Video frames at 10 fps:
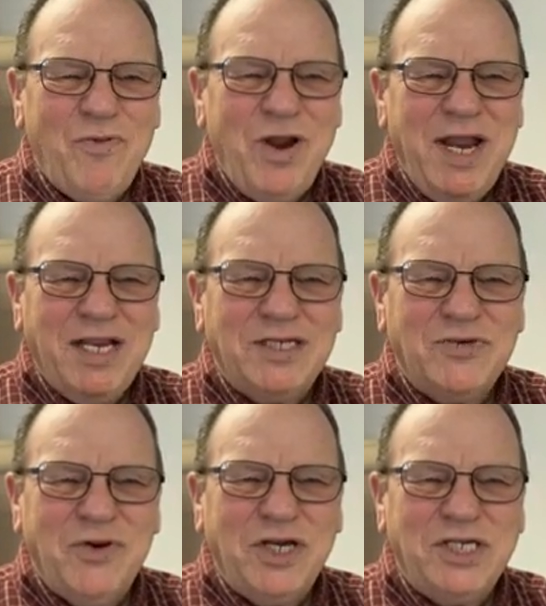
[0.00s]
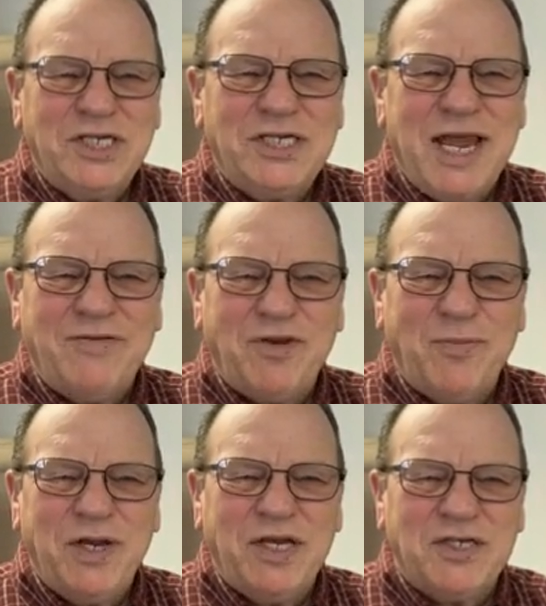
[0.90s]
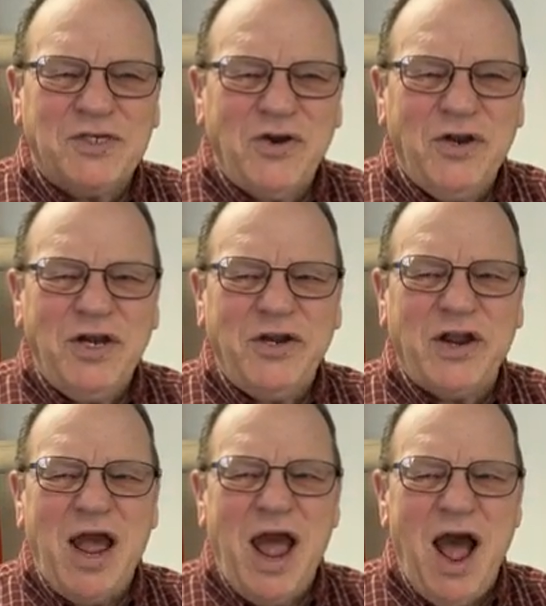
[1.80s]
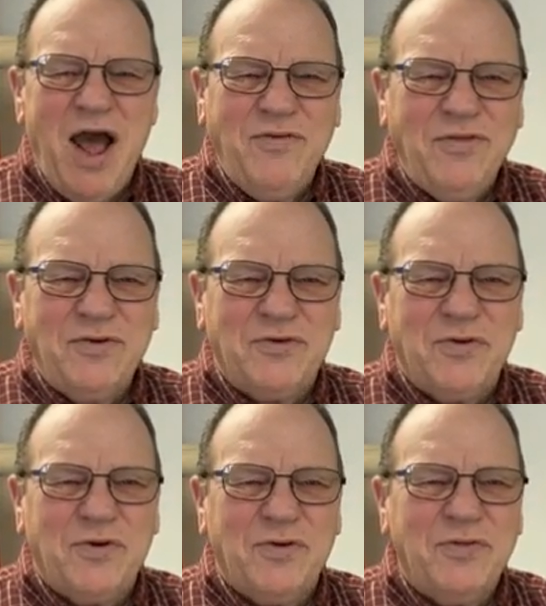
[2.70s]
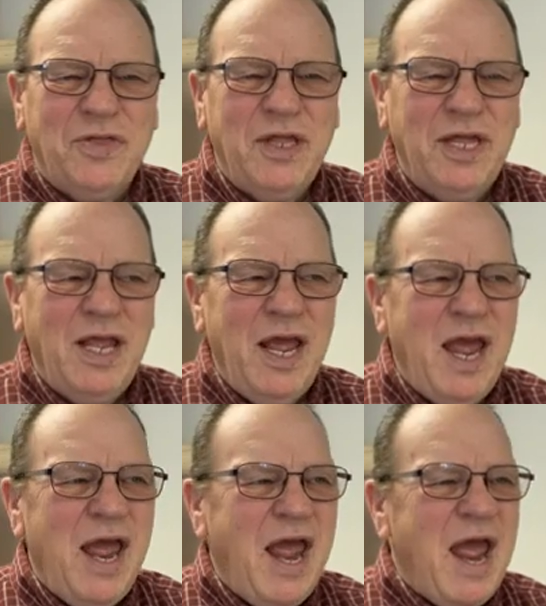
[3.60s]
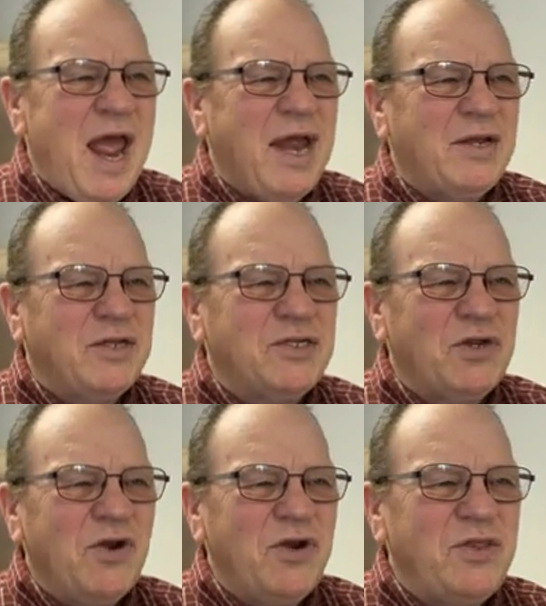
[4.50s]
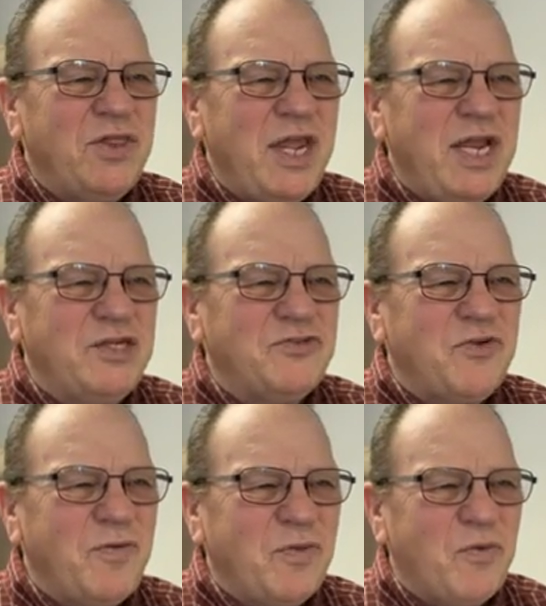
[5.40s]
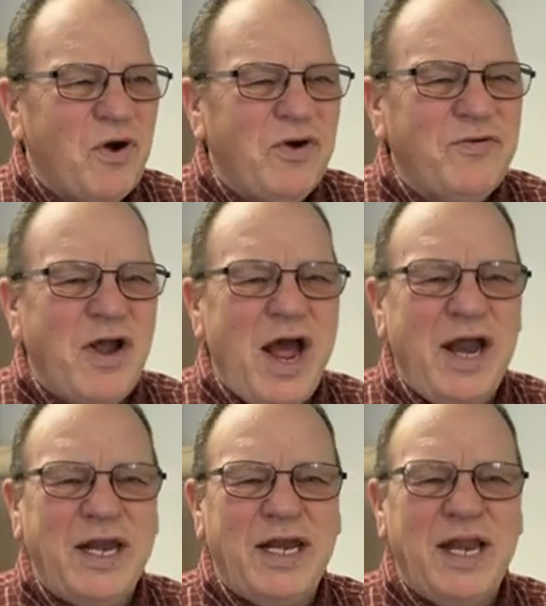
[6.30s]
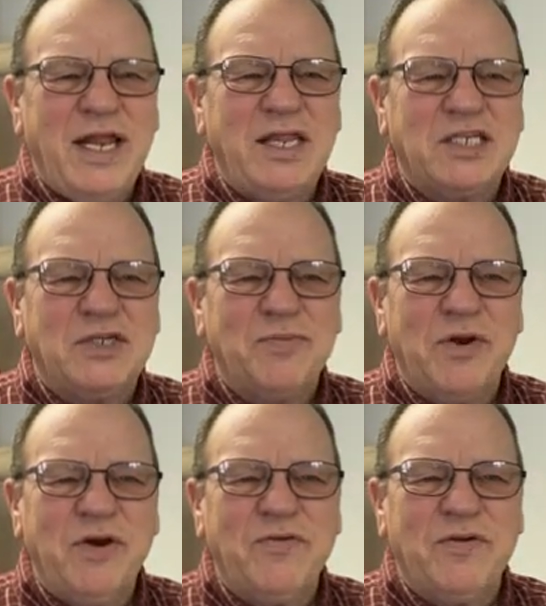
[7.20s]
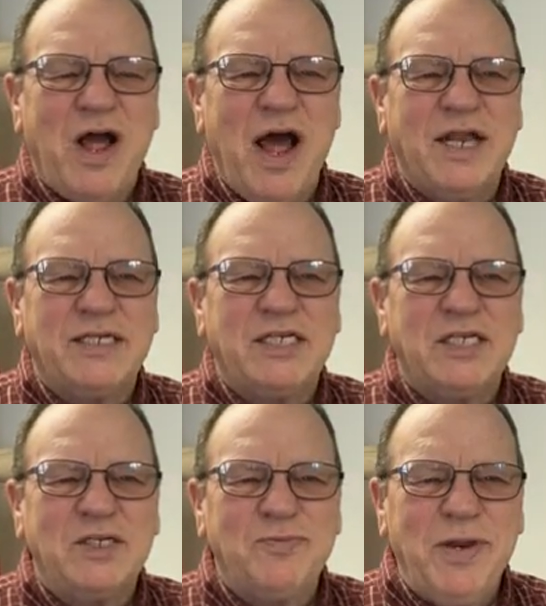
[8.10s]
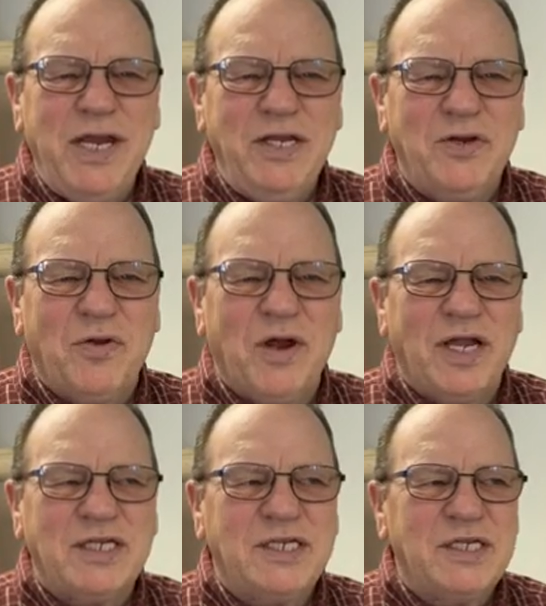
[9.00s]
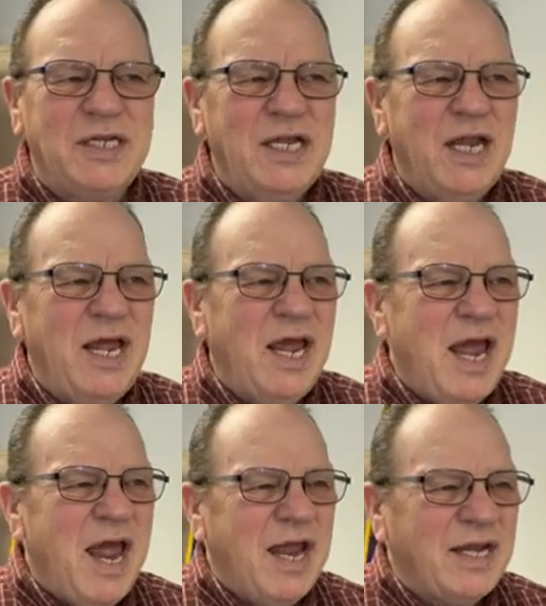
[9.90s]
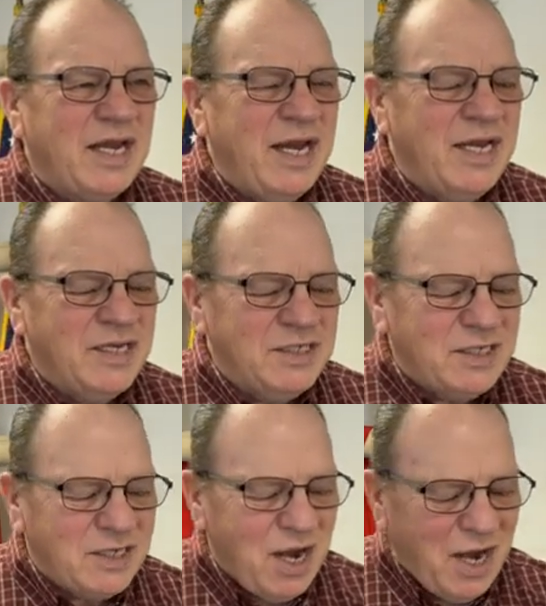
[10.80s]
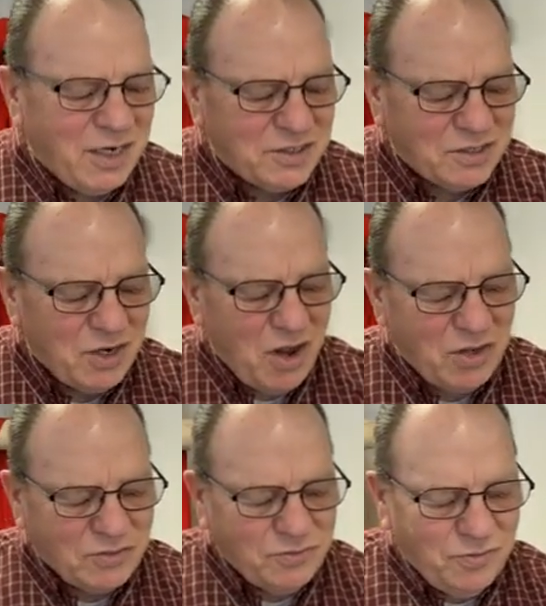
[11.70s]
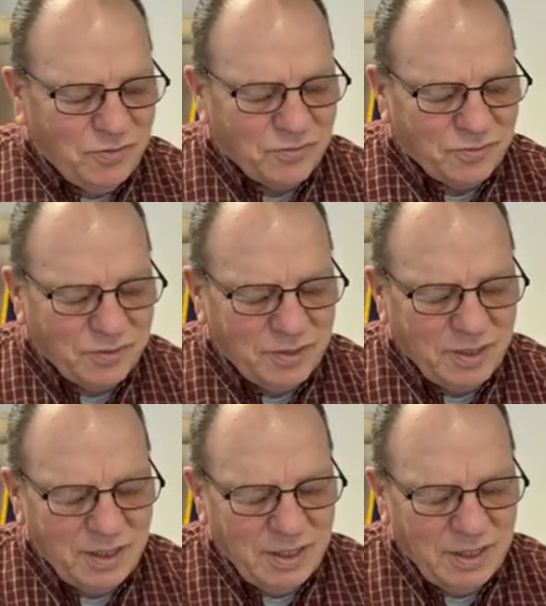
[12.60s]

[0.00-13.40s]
we as Christians have to be discerning of the truth and discern things from the Word of God and let the Spirit of God speak to us and lead us and guide us in all truth.